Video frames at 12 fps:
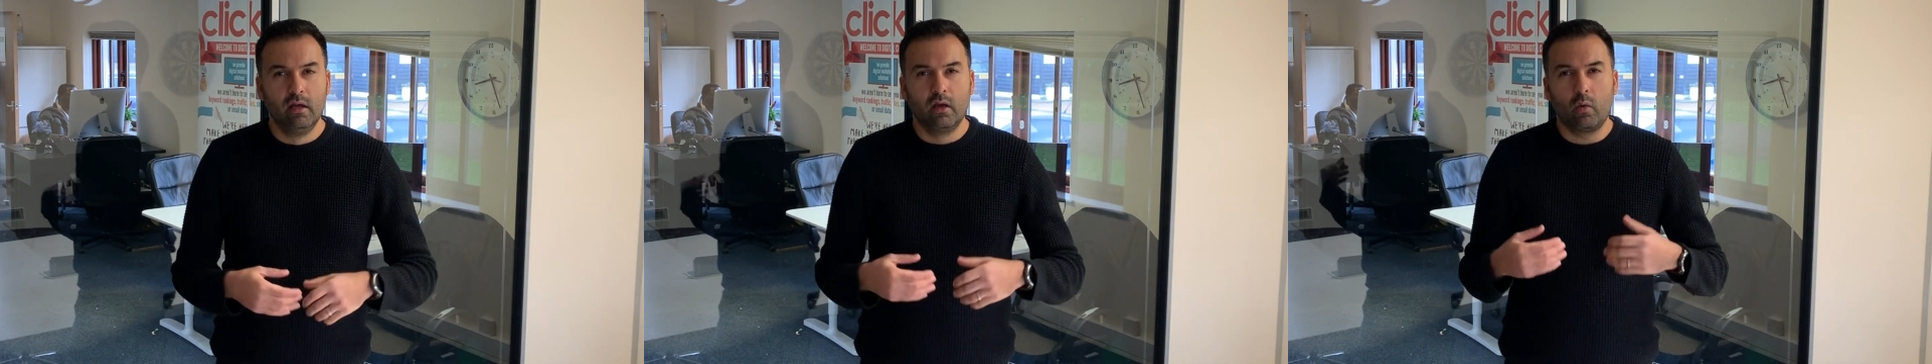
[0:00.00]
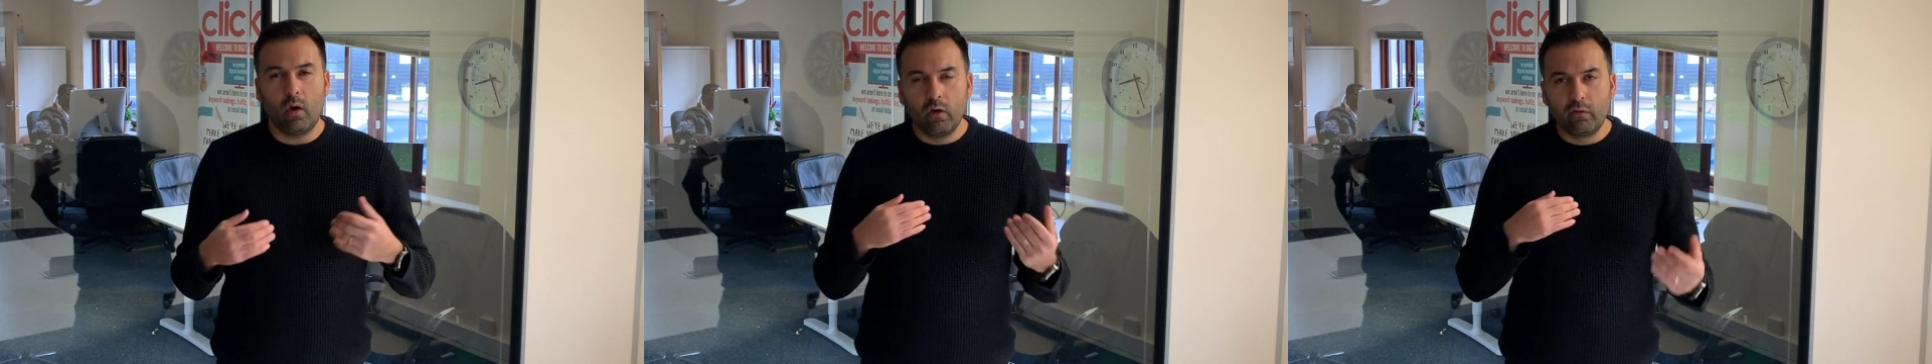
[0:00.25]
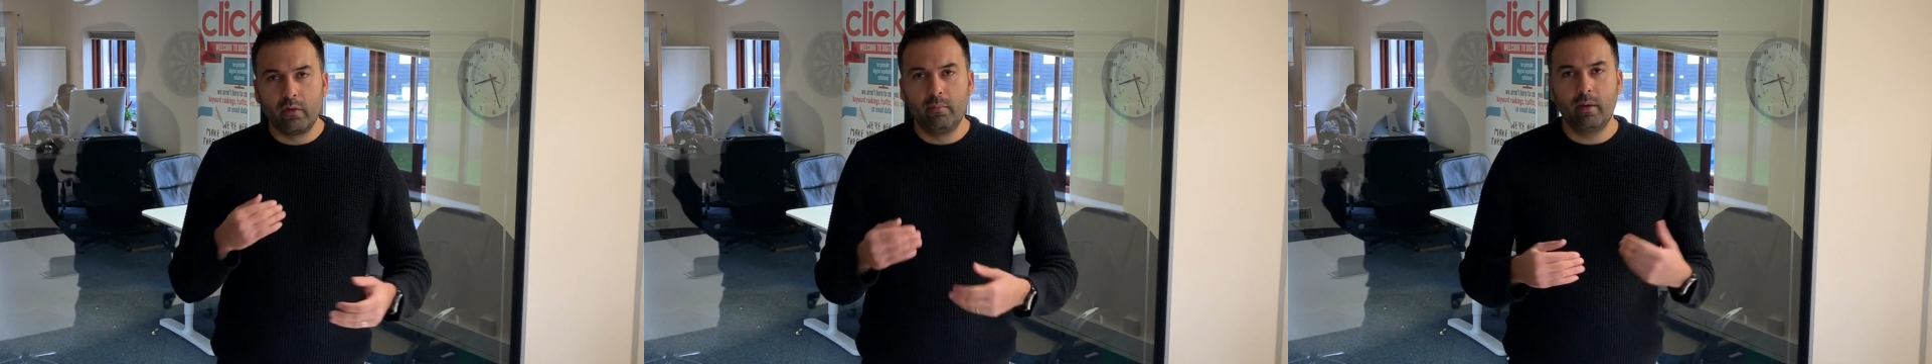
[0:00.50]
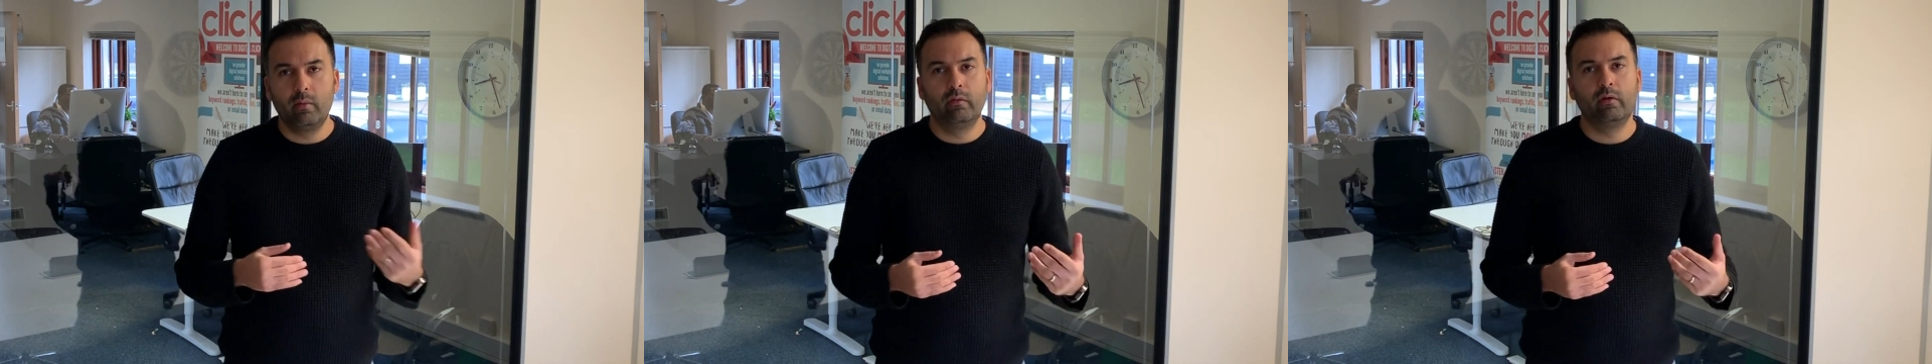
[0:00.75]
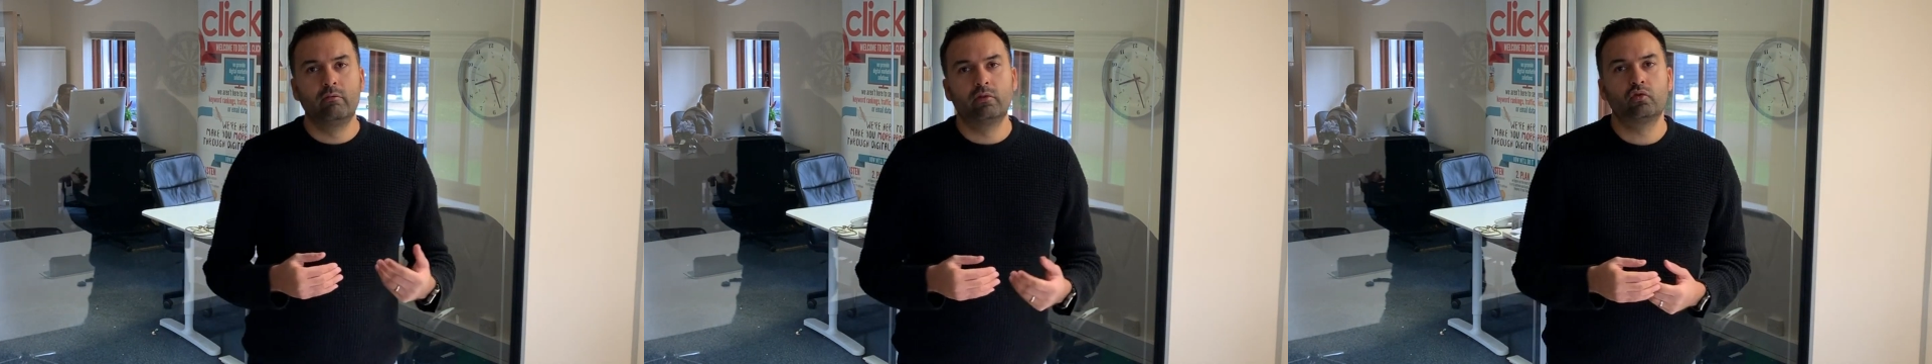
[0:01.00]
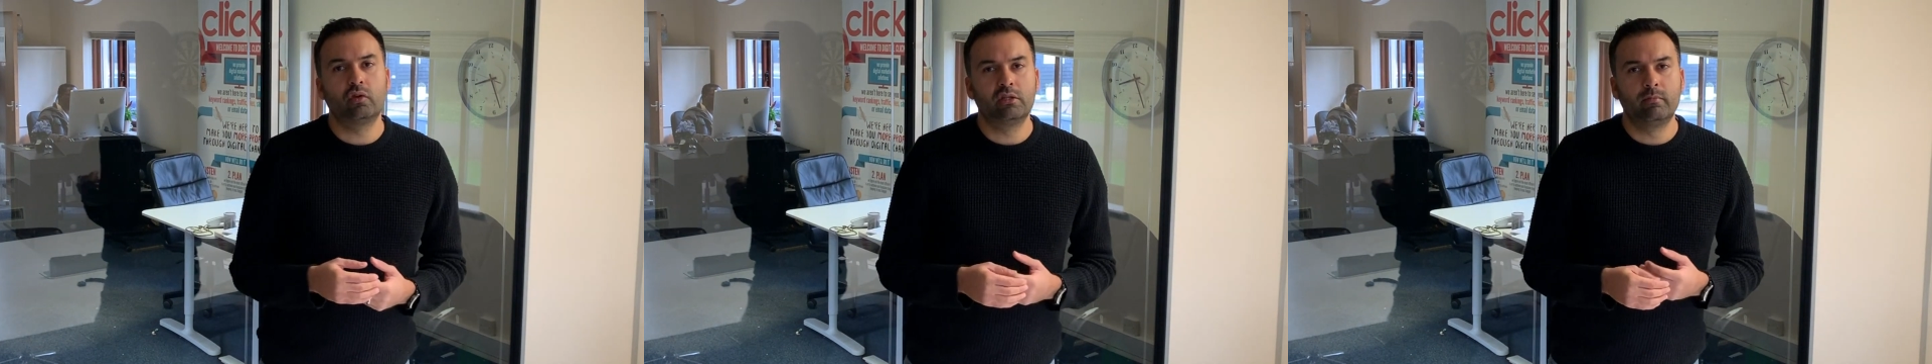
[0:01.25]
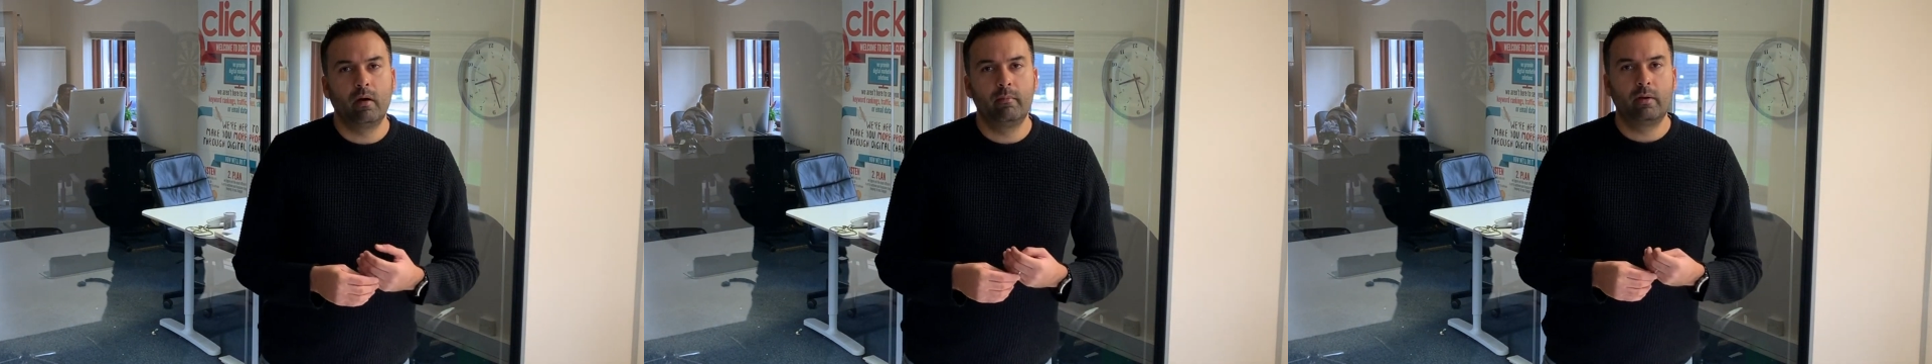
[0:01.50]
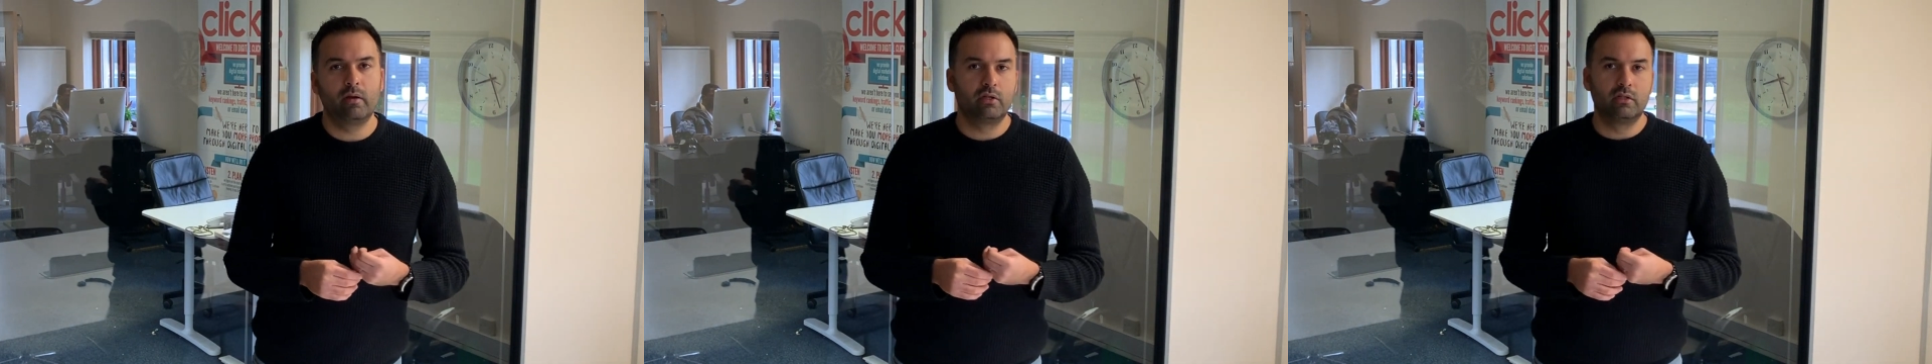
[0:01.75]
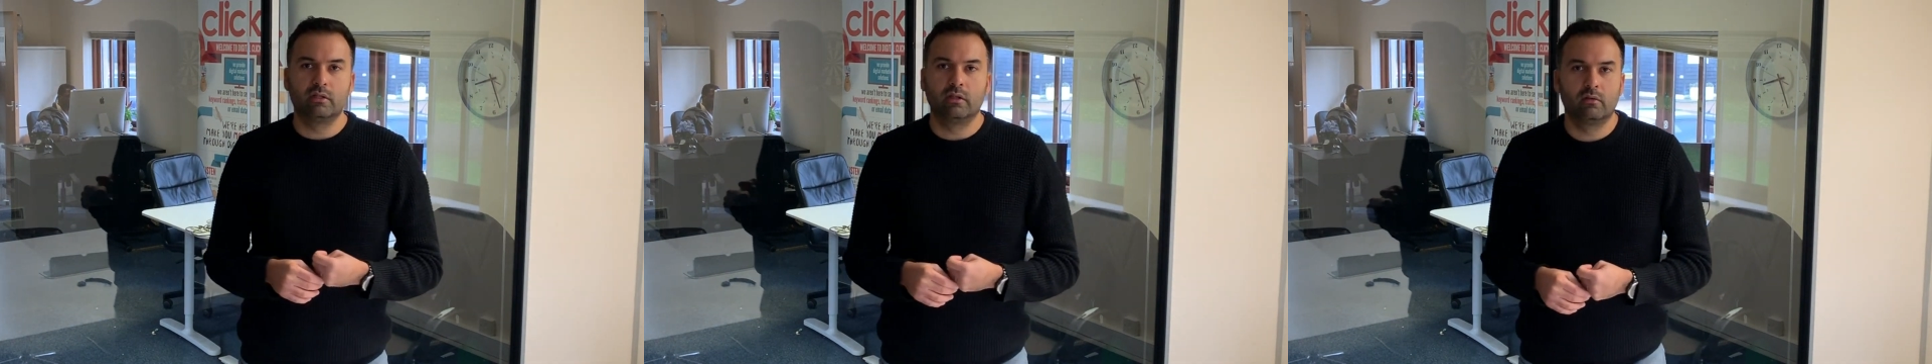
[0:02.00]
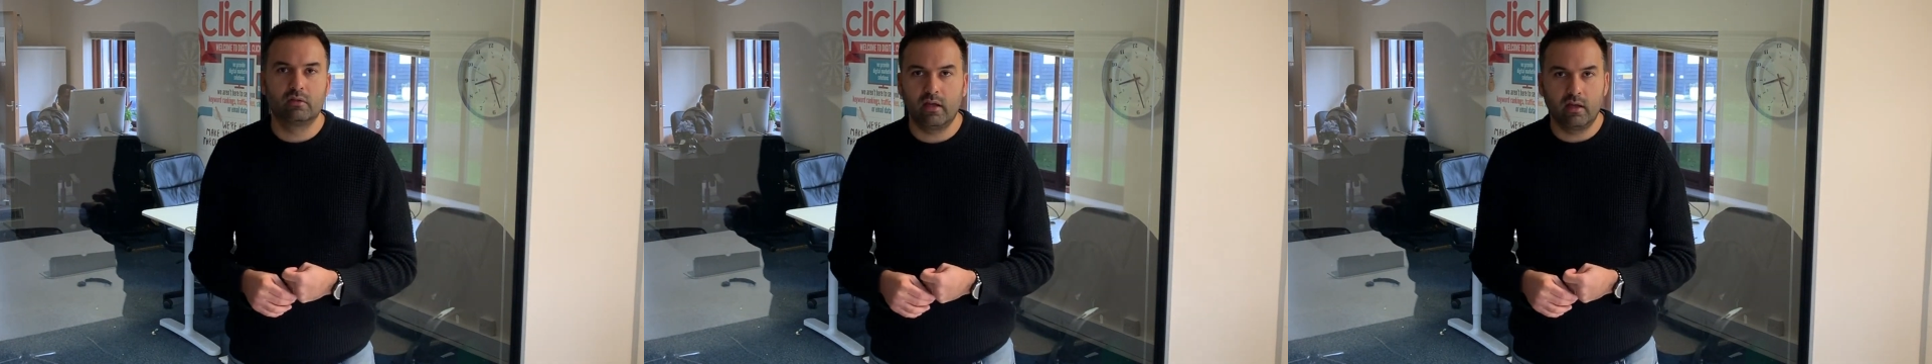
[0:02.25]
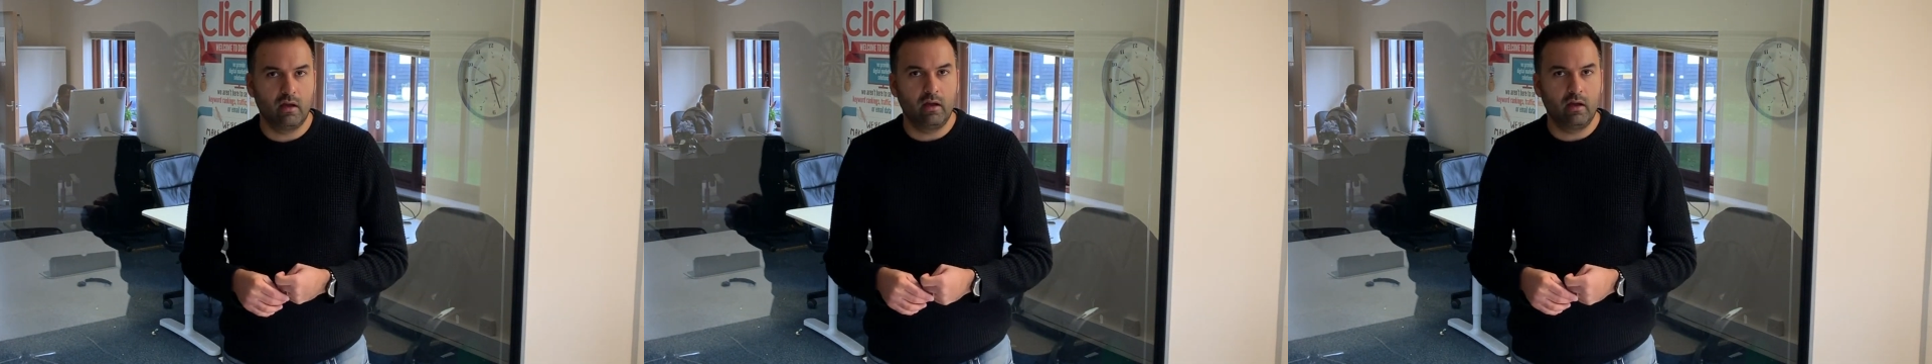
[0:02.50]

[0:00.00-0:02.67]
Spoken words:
Quite often people feel restricted by budget, so they'll say,